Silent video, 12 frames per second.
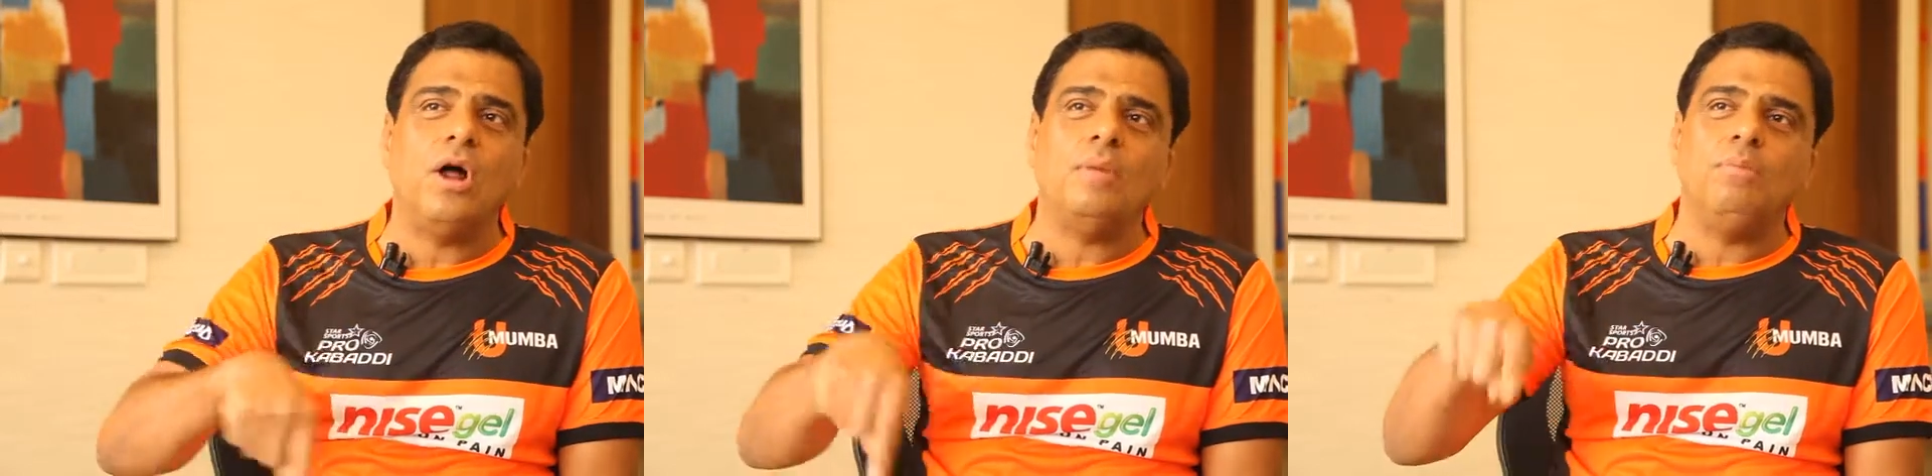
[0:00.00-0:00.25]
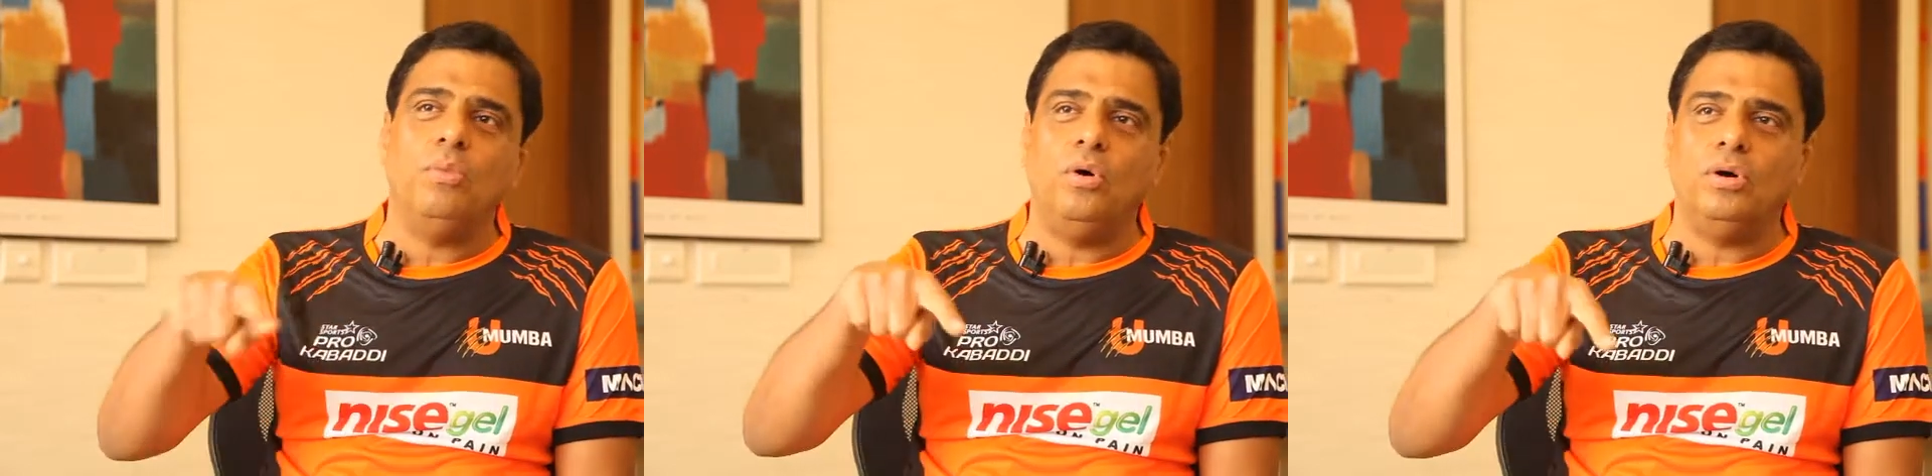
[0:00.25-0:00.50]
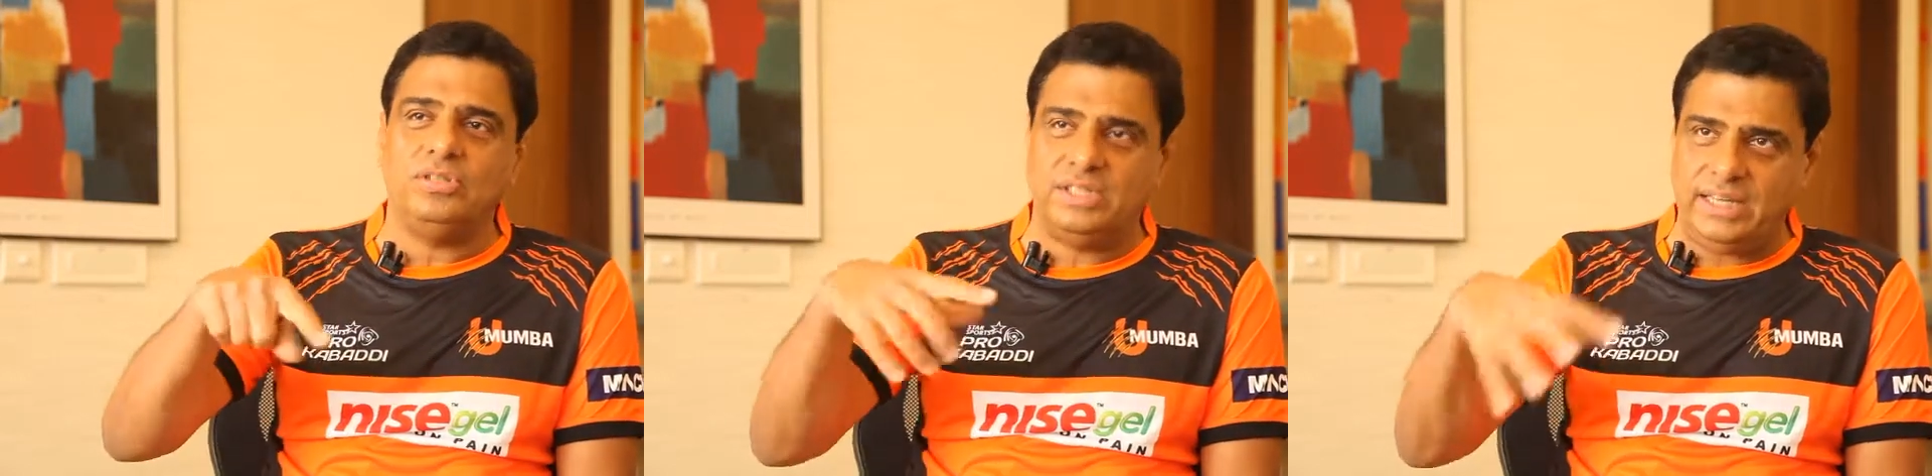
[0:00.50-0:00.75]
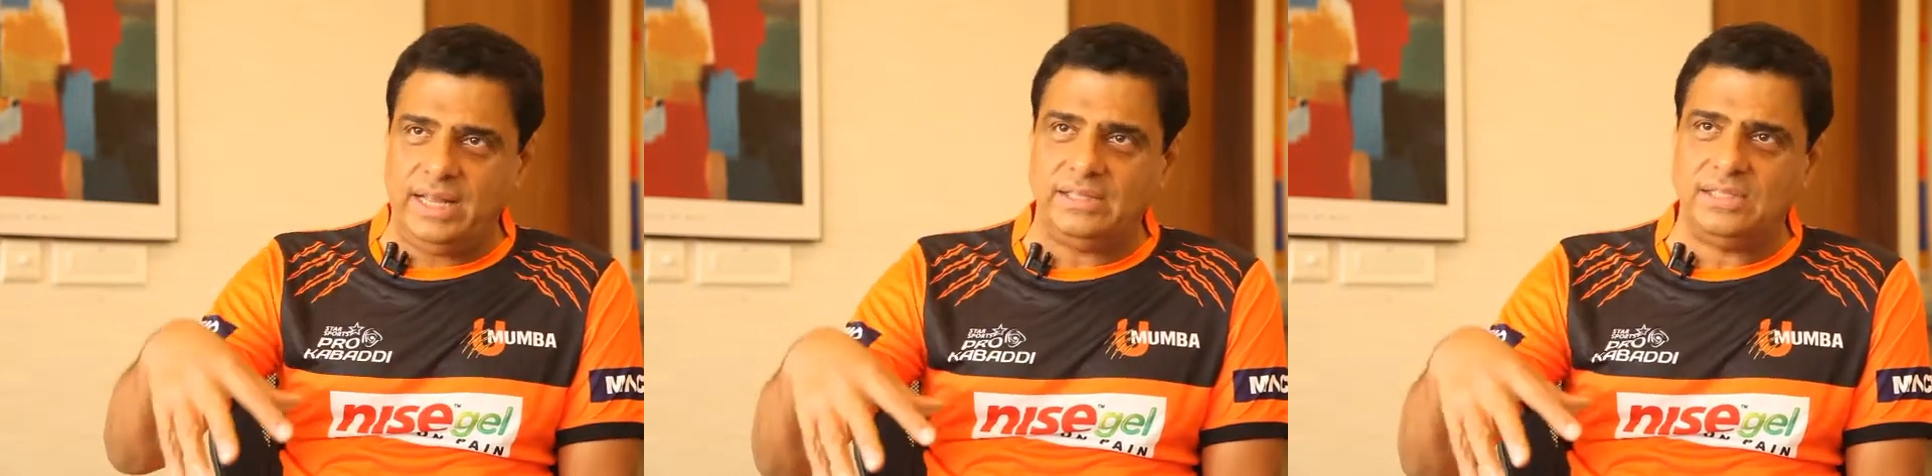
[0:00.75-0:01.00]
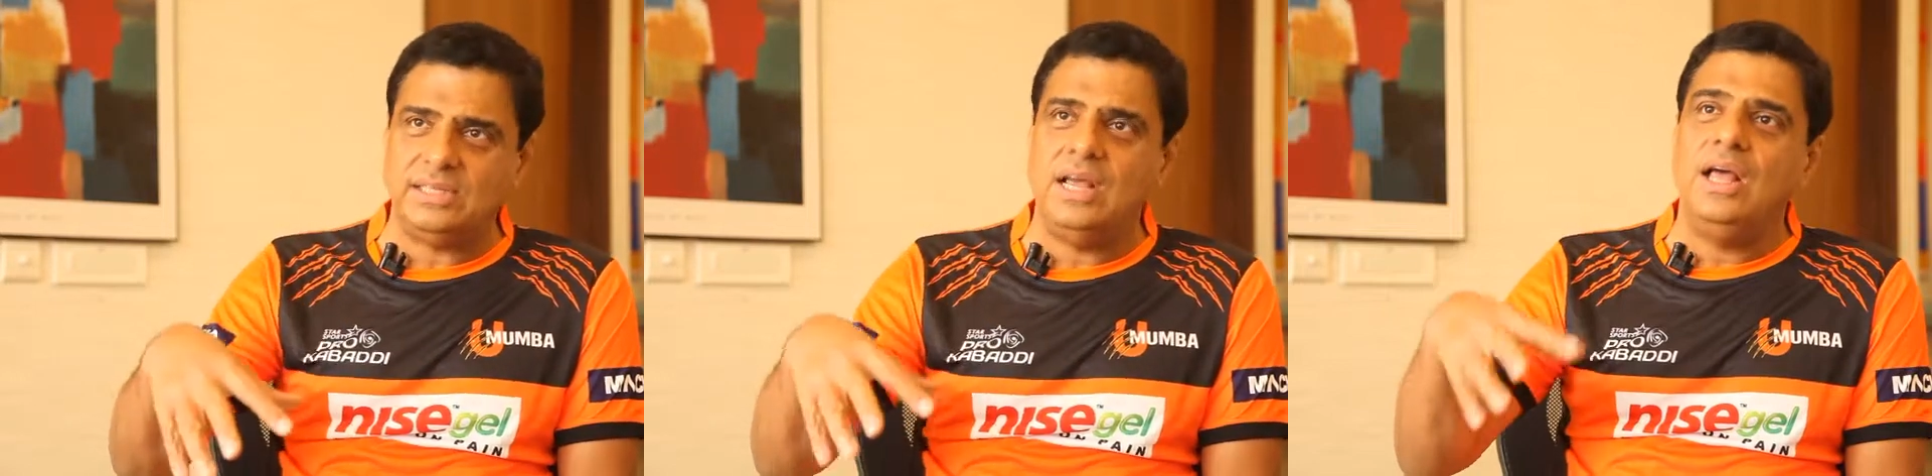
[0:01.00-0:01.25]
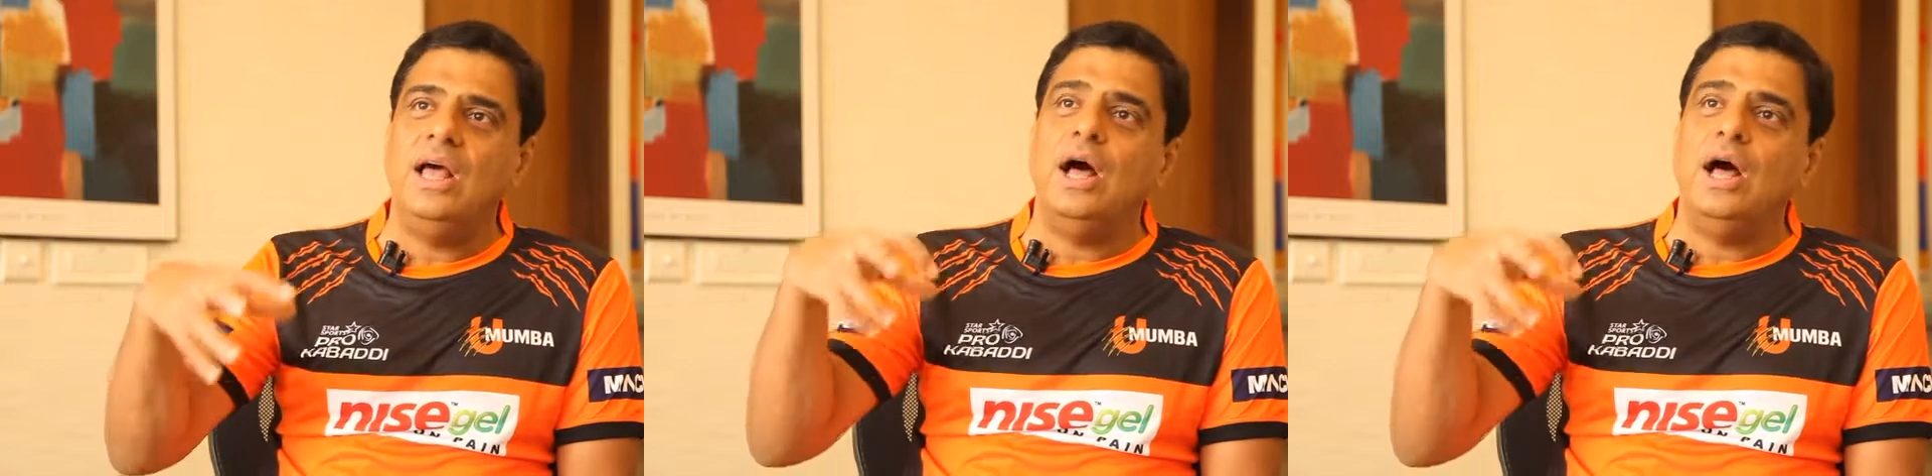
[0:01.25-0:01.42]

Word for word: lot more states,